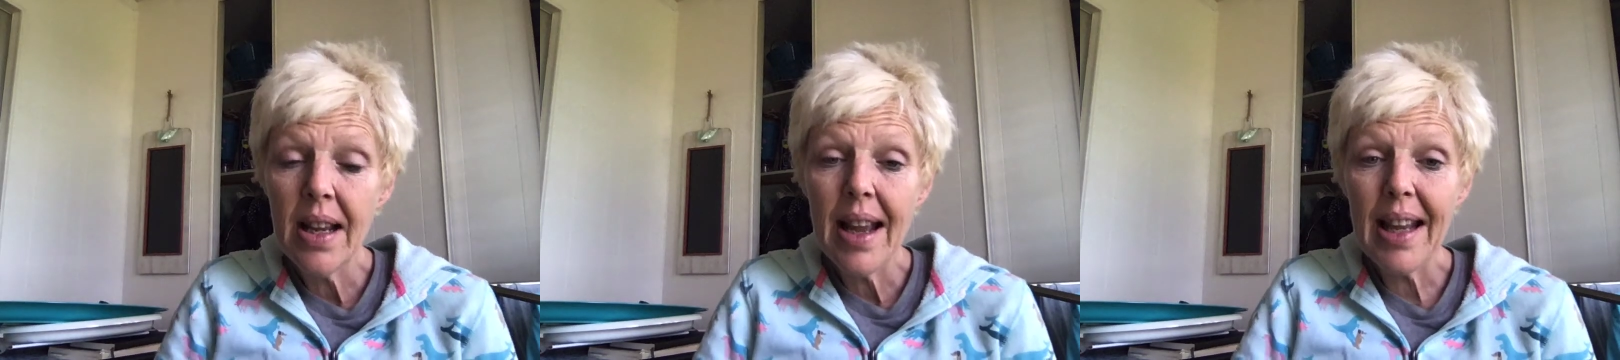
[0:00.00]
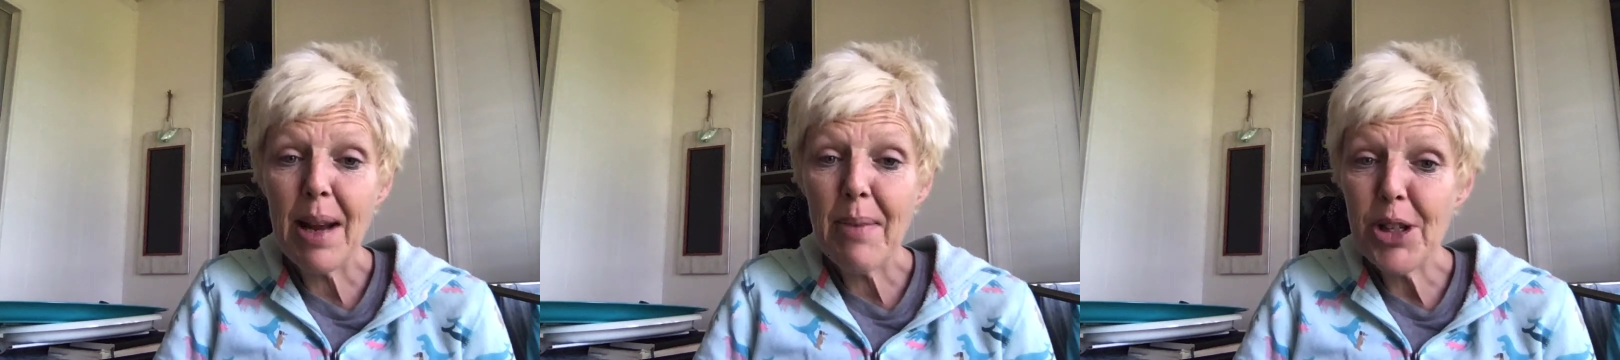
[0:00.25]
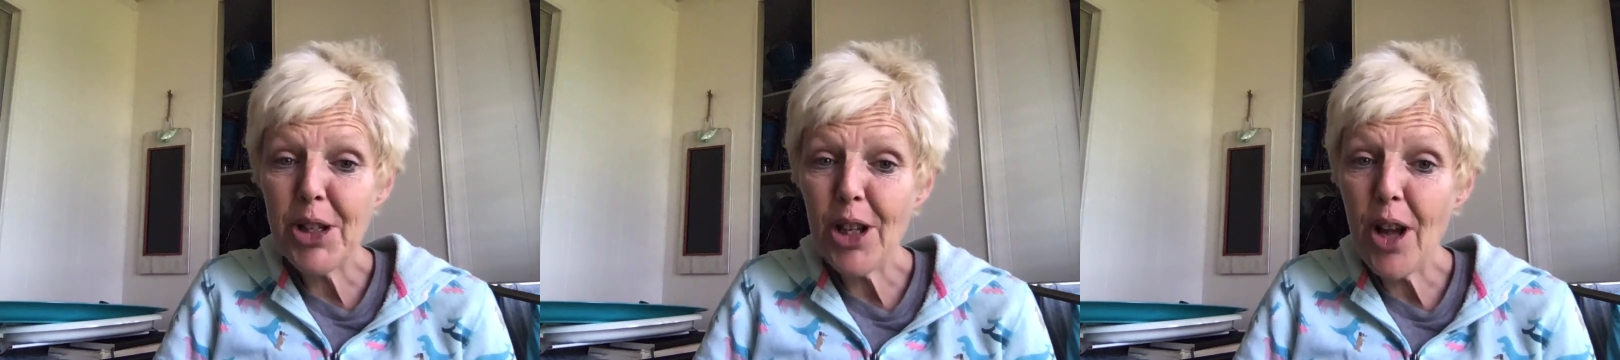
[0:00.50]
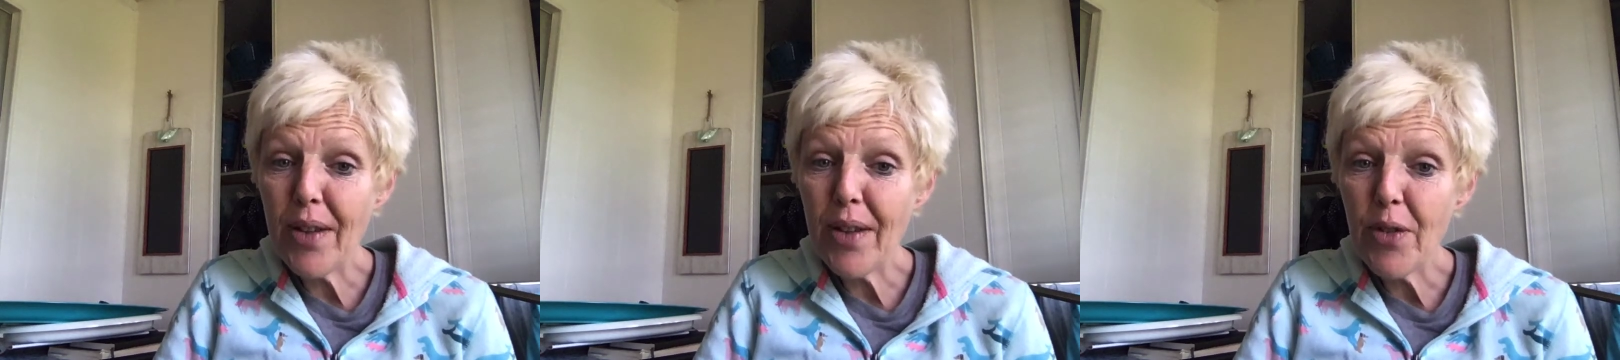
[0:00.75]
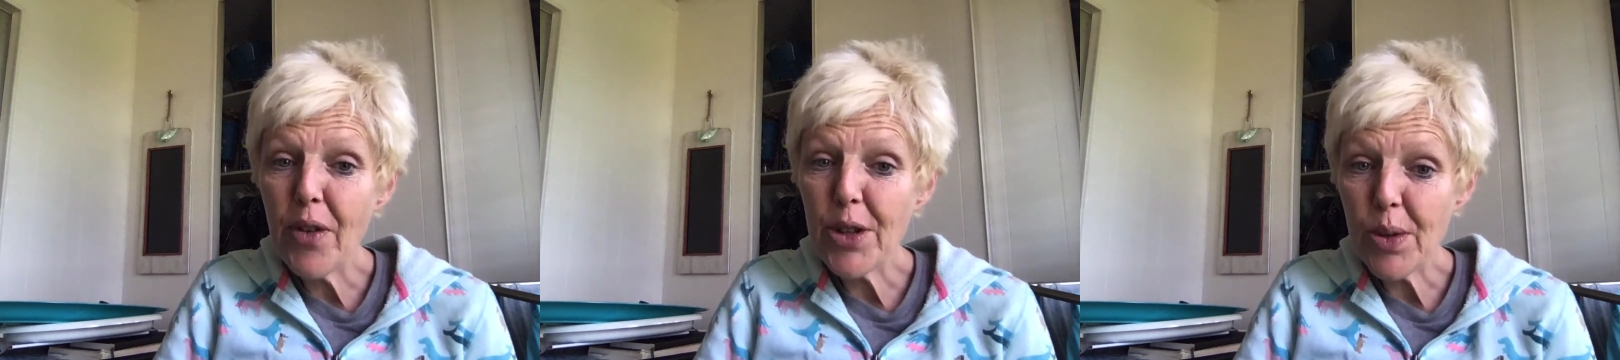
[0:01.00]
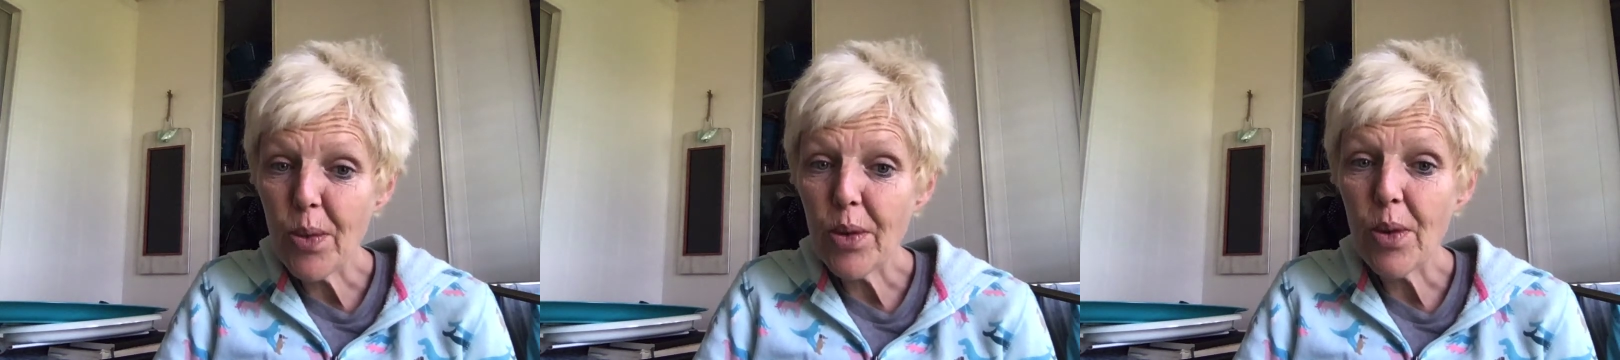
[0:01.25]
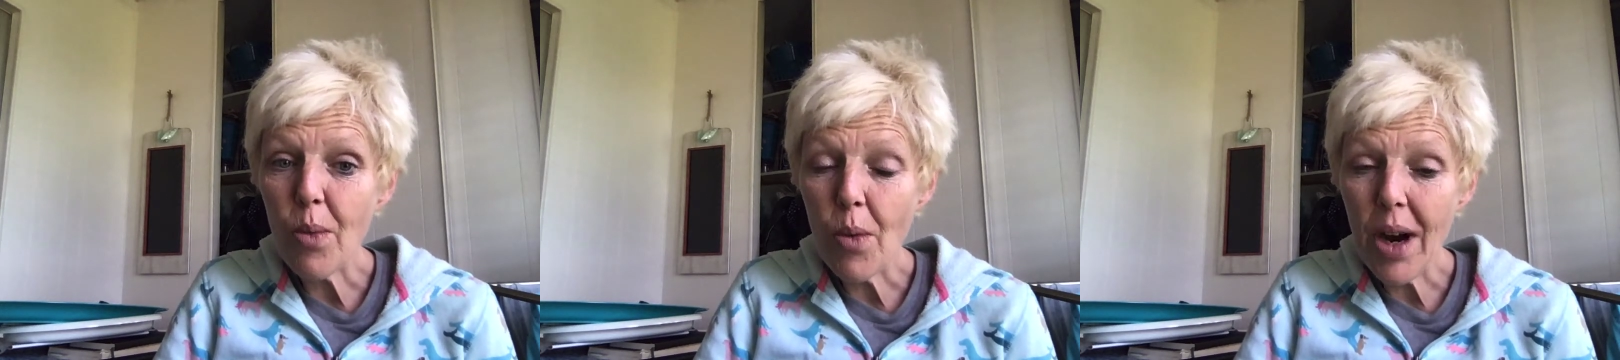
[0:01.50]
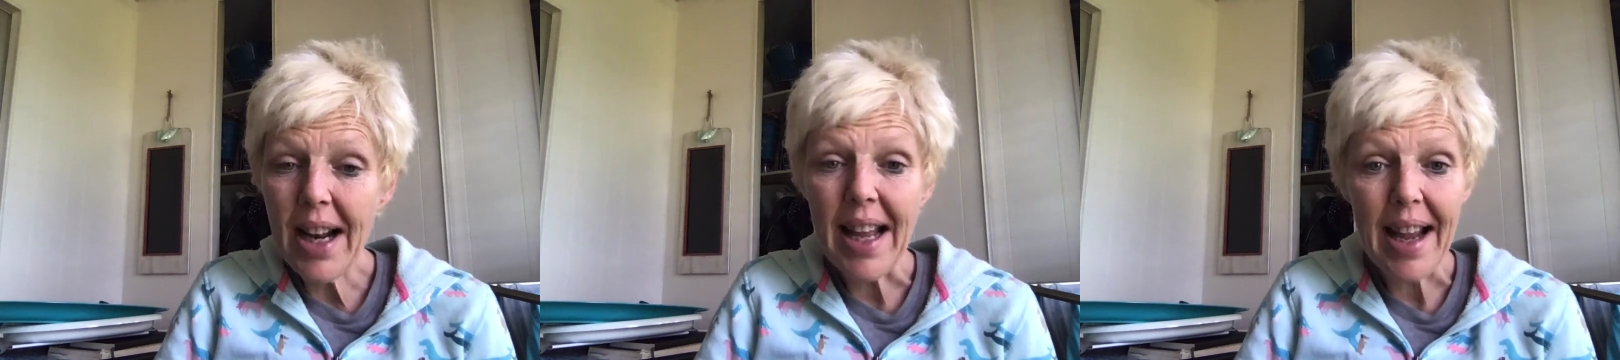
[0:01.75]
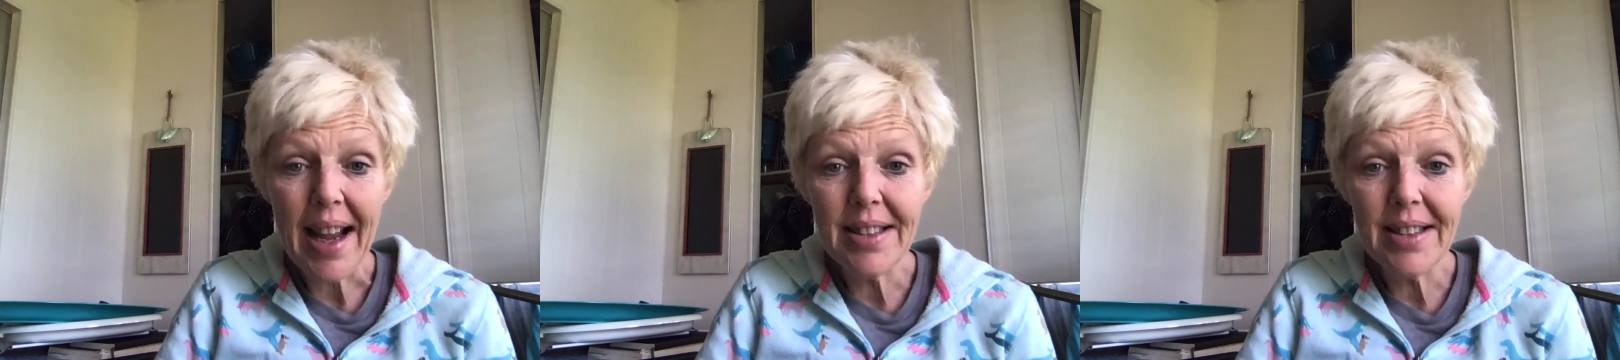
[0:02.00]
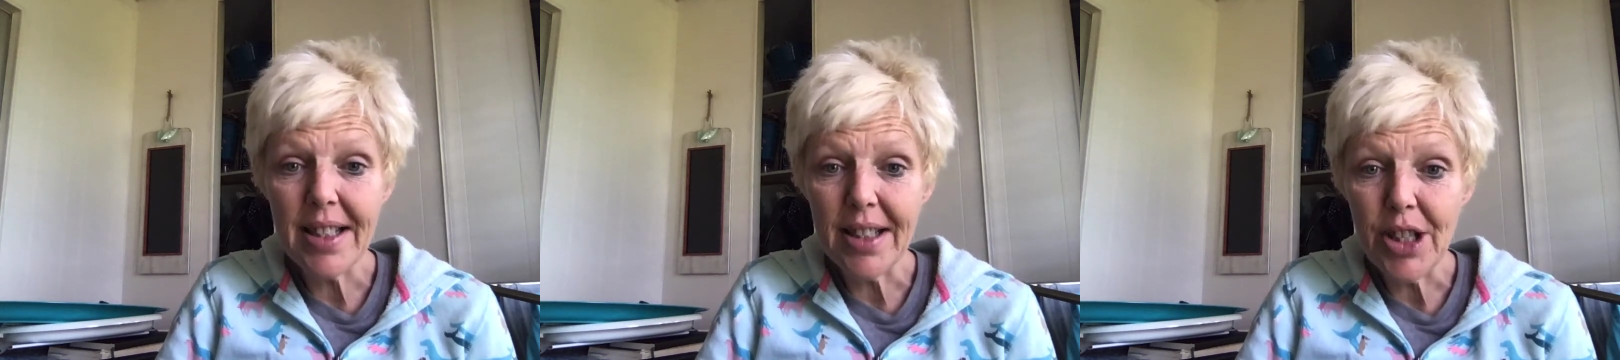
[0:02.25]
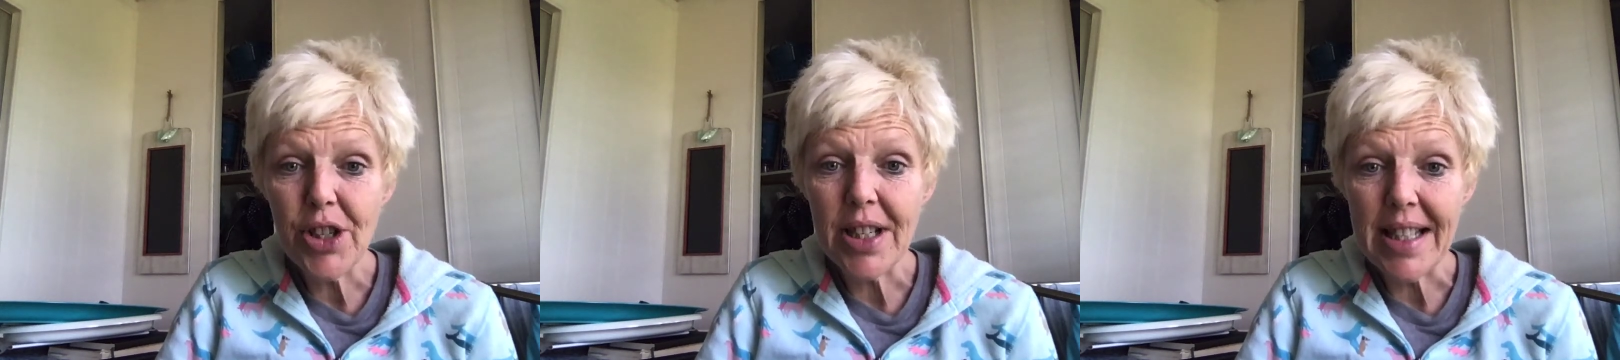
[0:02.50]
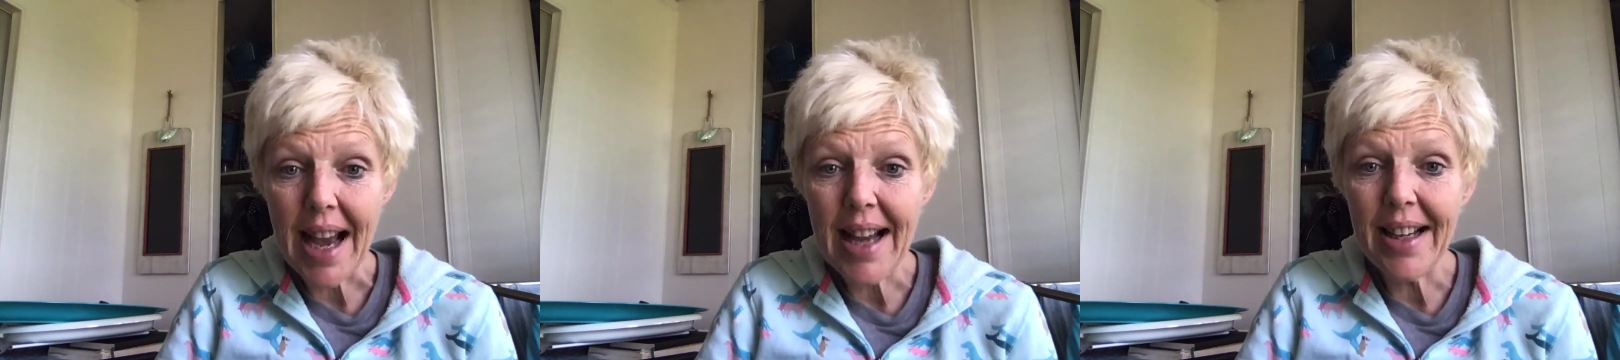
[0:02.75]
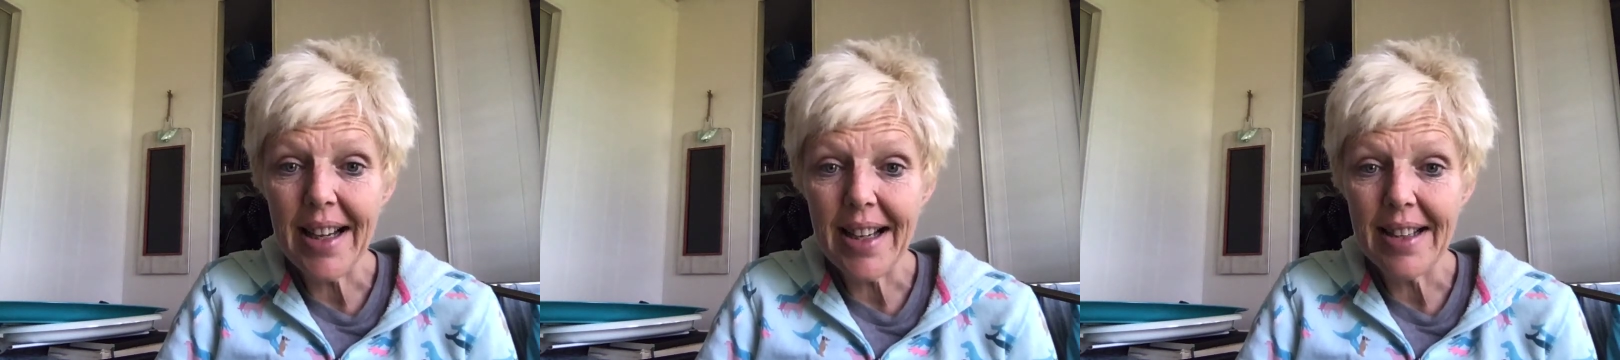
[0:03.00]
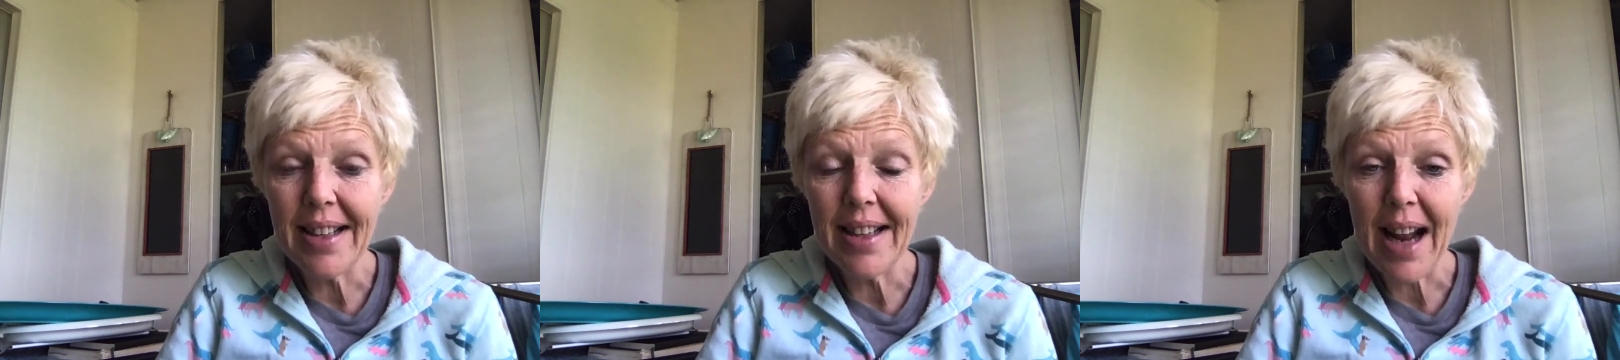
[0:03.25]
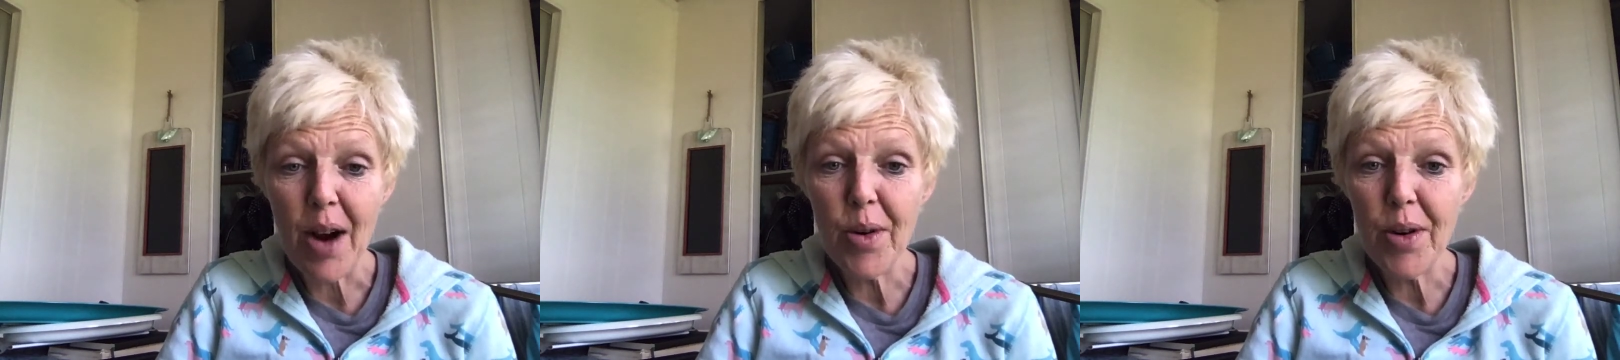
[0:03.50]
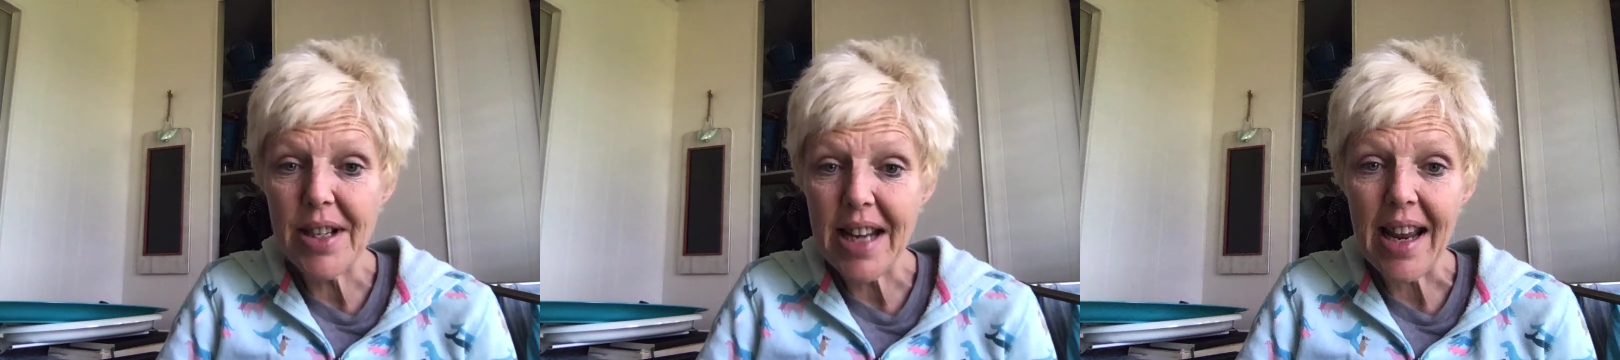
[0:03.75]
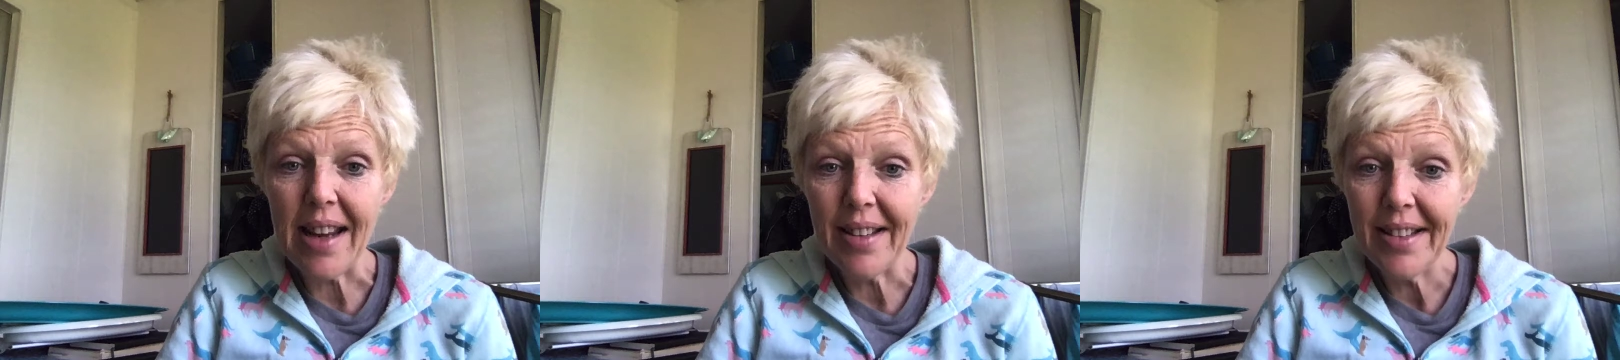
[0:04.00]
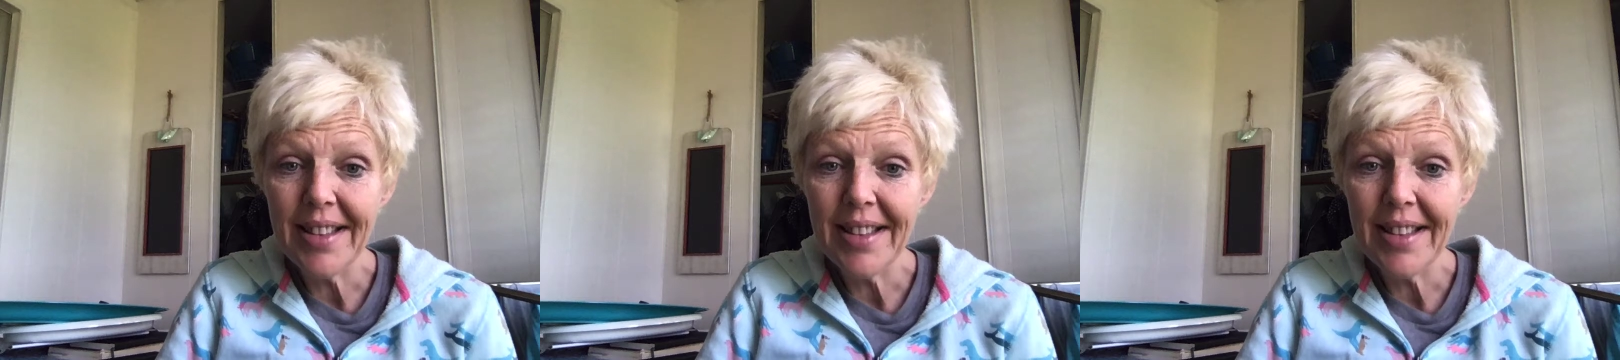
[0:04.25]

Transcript: And I bet you a lot of you have also wondered, why the heck does Alicia die cut an hour a day?